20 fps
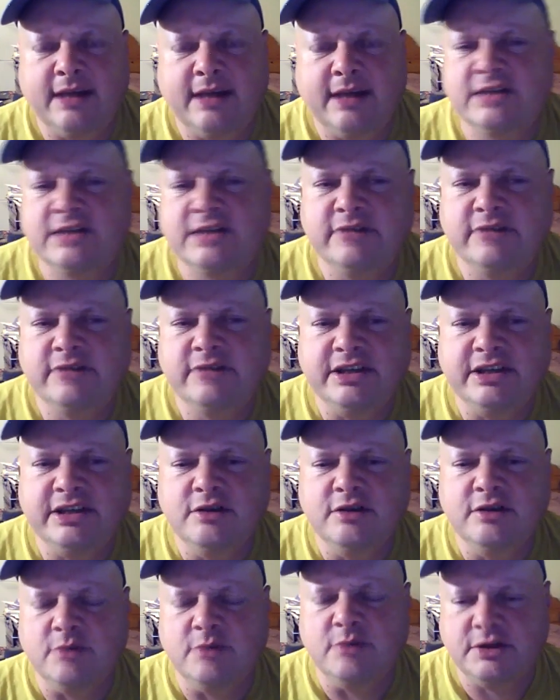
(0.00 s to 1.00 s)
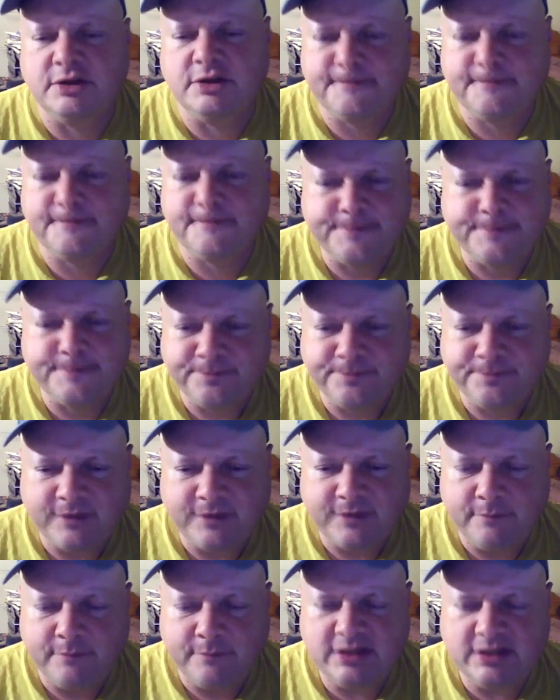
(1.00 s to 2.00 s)
which he hasn't really used much.
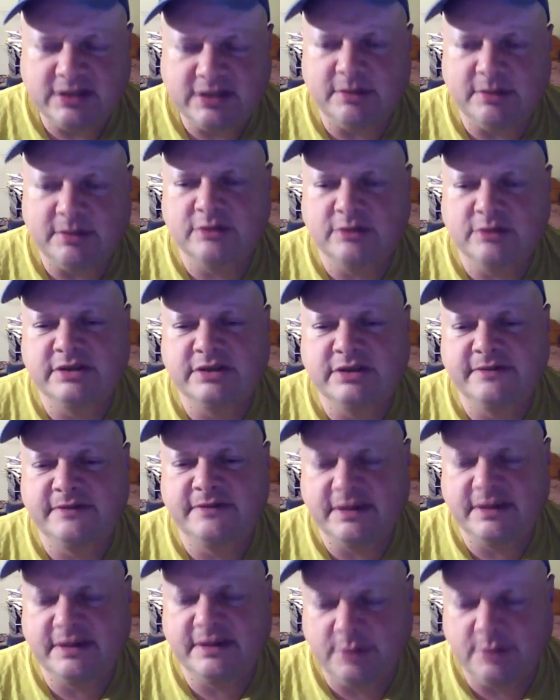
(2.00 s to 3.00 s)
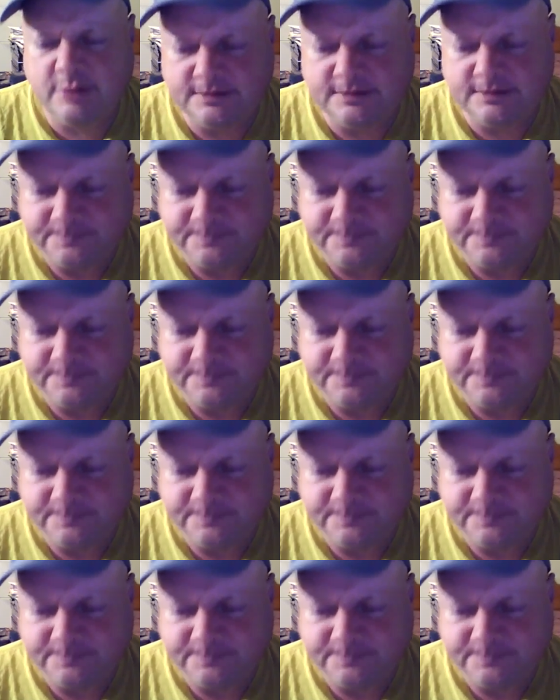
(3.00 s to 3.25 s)
He's uploading to Facebook.